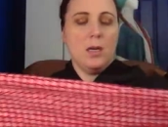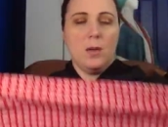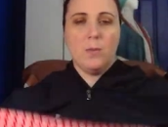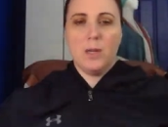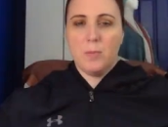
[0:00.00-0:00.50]

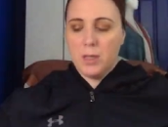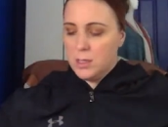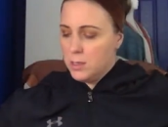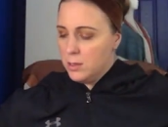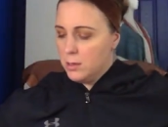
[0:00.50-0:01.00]
And when I
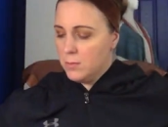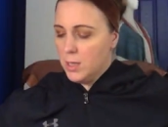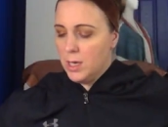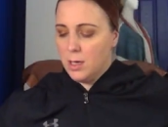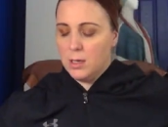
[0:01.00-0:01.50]
placed it on
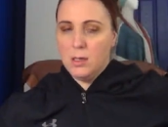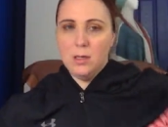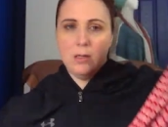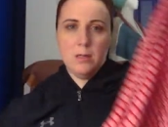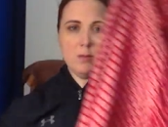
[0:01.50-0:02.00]
my head,
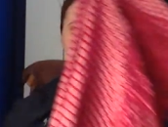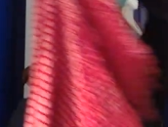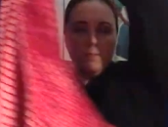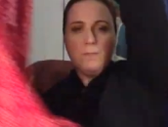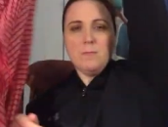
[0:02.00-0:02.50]

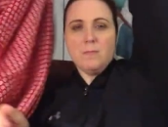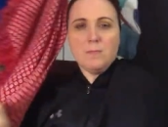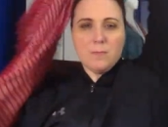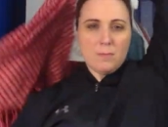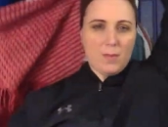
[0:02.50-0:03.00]

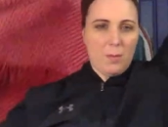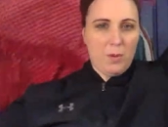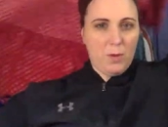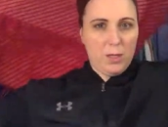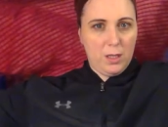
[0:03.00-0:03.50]
I've
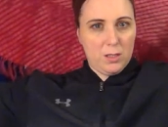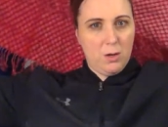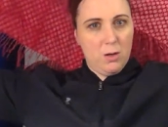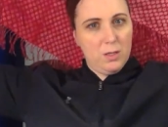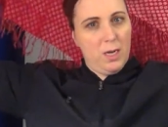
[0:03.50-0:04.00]
been wearing this
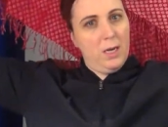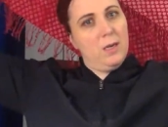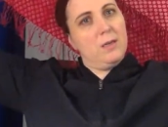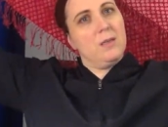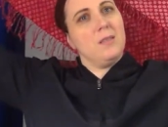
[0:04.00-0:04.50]
all
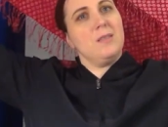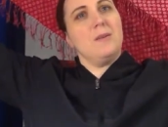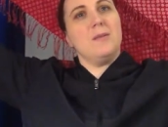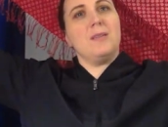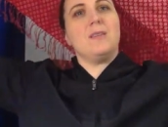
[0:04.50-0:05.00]
day.
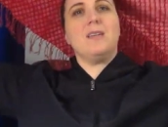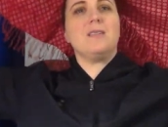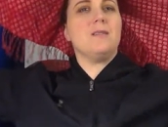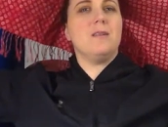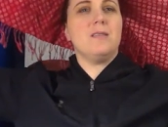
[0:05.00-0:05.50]
So it,
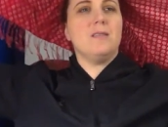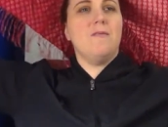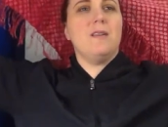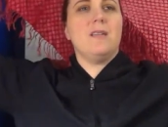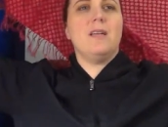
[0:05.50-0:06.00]
it's, it's
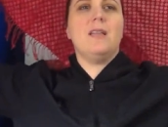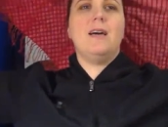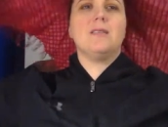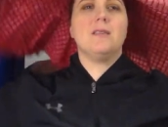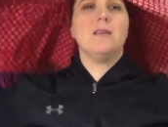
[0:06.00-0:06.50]
definitely
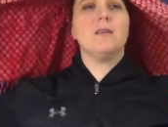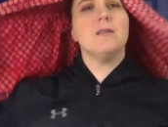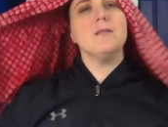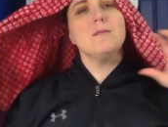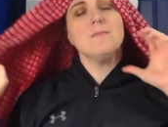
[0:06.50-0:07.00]
lasted.
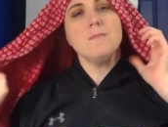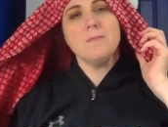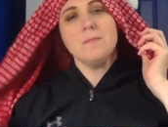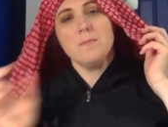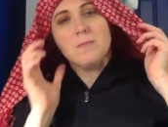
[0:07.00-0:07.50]

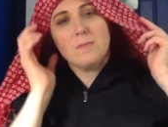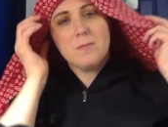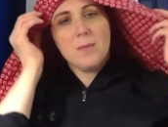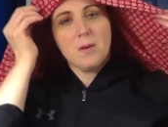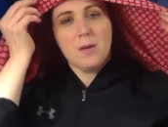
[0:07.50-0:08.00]

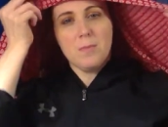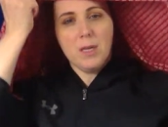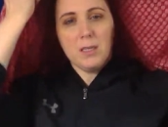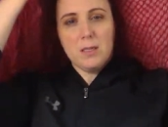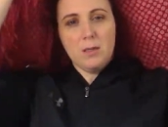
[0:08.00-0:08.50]
And I
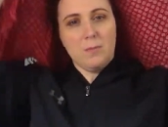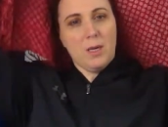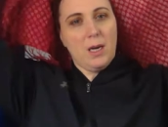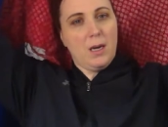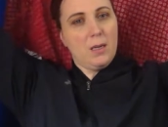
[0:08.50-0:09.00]
place it on
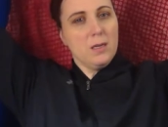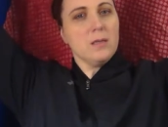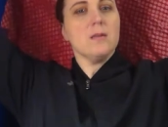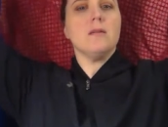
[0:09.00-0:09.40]
my head.